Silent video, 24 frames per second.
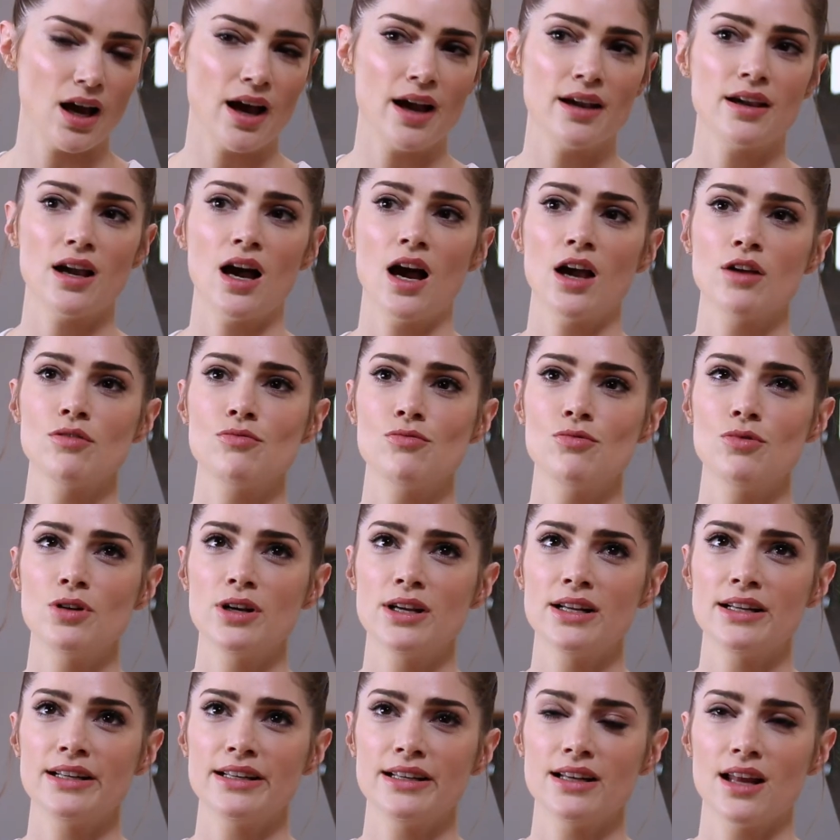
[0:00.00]
I, I
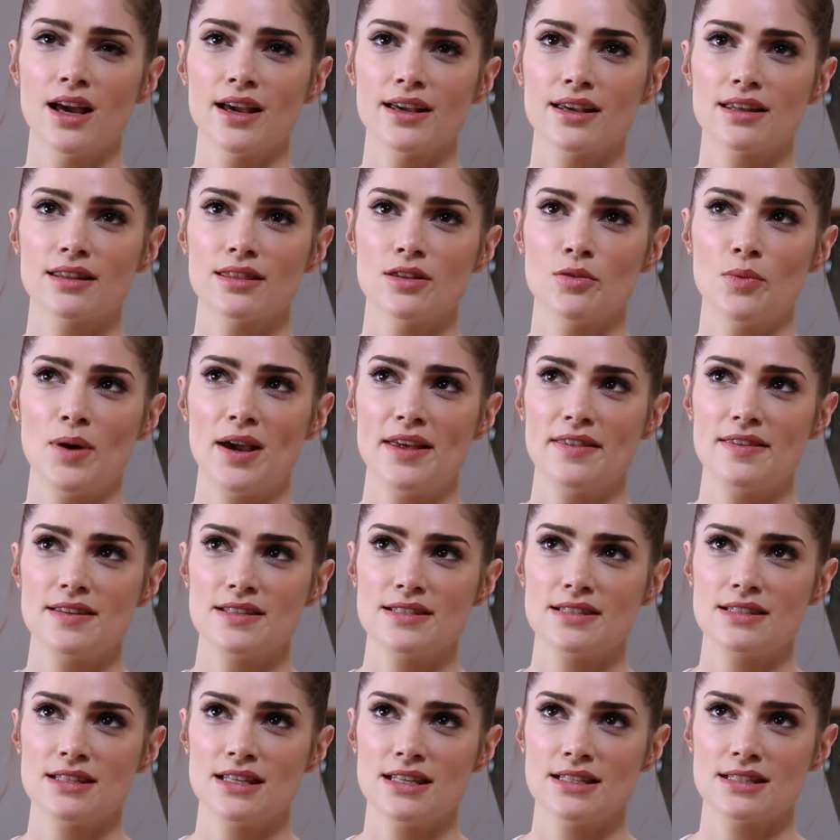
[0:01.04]
really like the way
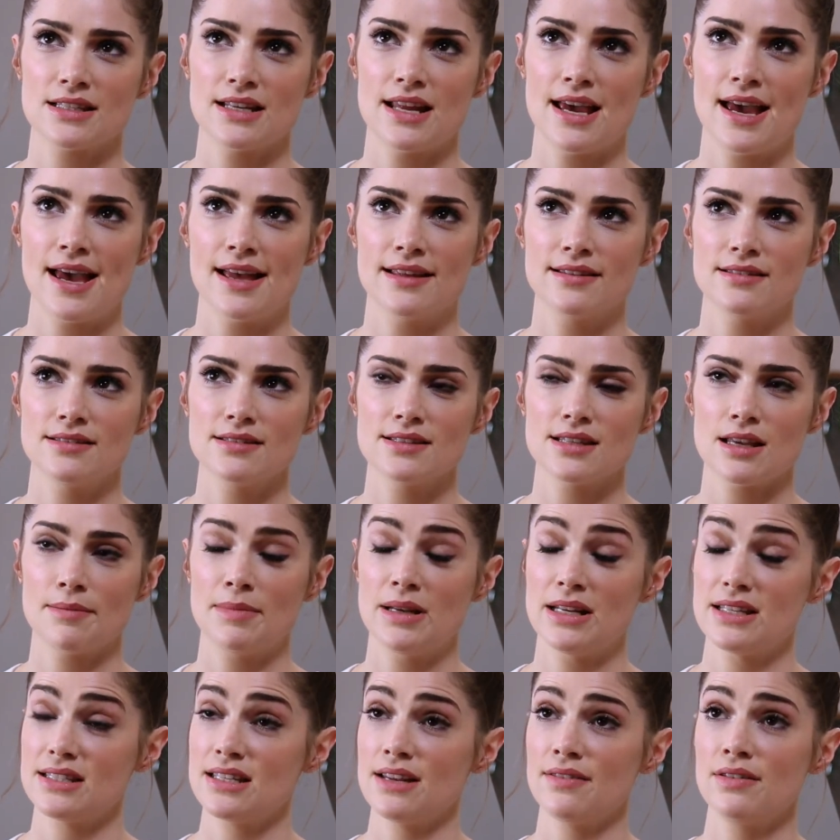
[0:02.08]
this season ends. I
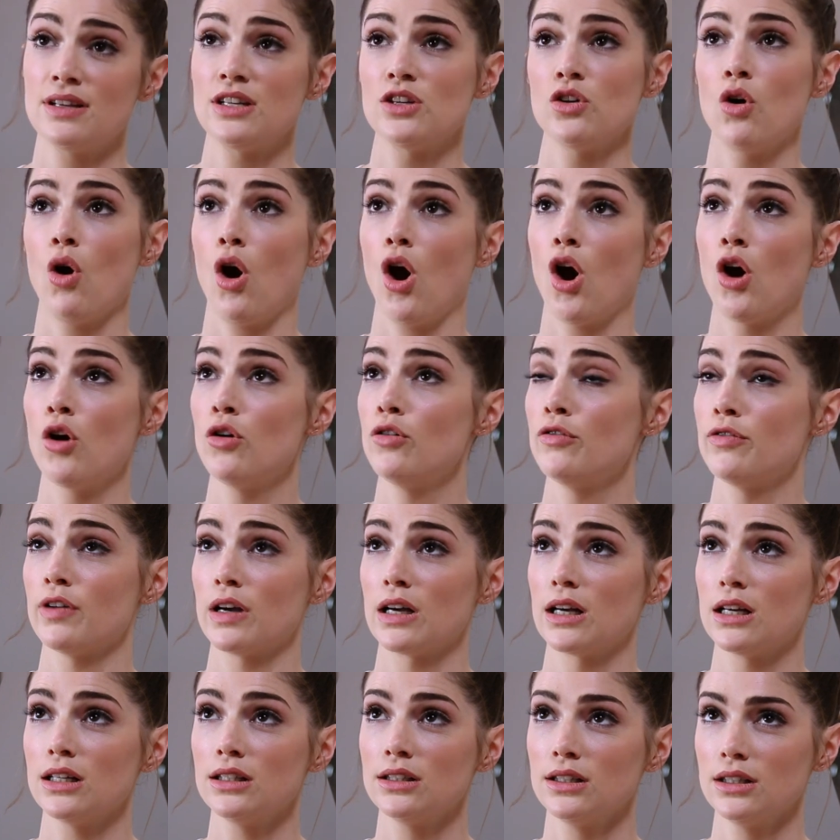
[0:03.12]
mean, it's definitely not
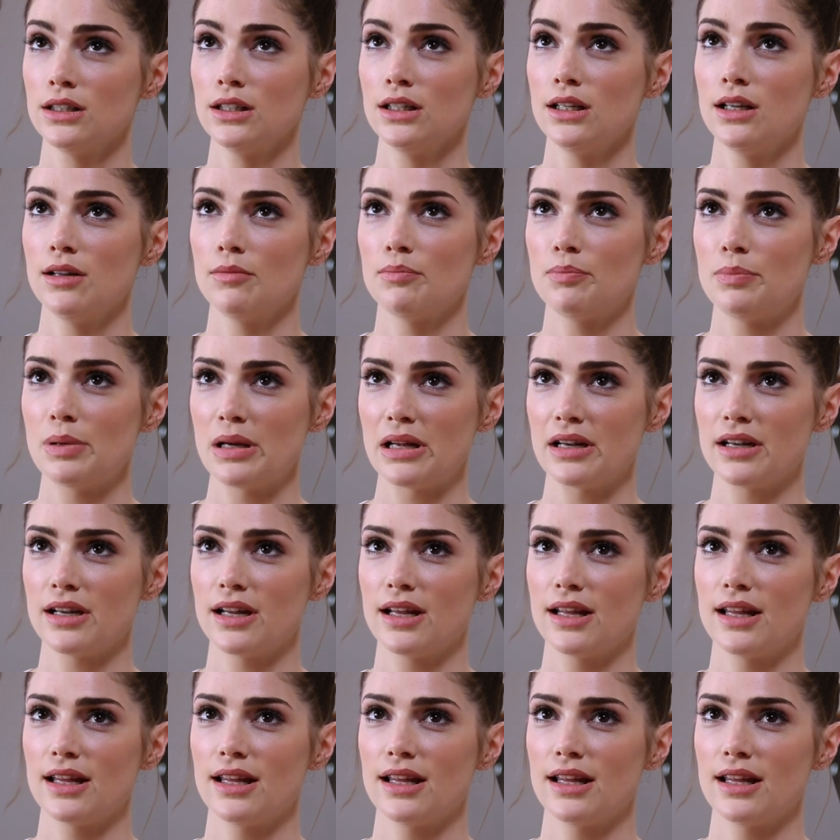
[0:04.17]
over, but